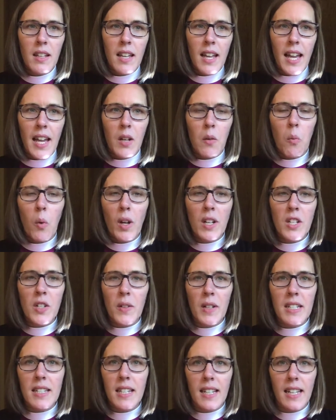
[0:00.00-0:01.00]
and
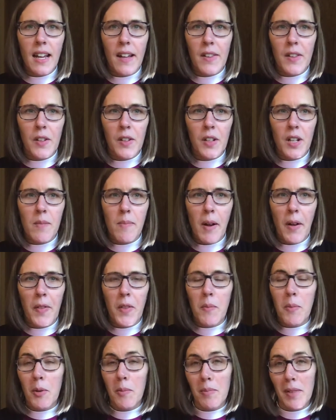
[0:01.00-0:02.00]
wondering together about the
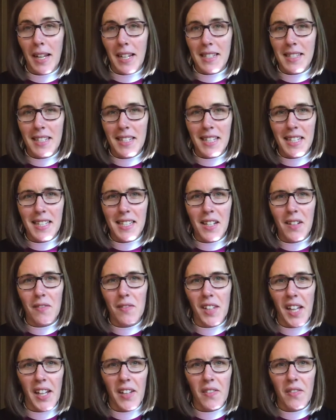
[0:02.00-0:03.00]
perplexities of
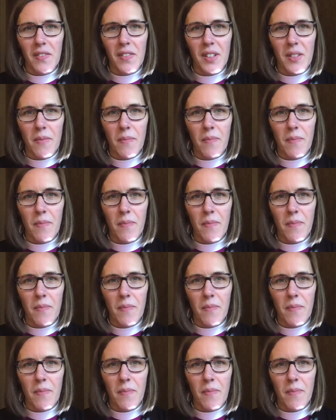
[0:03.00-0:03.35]
life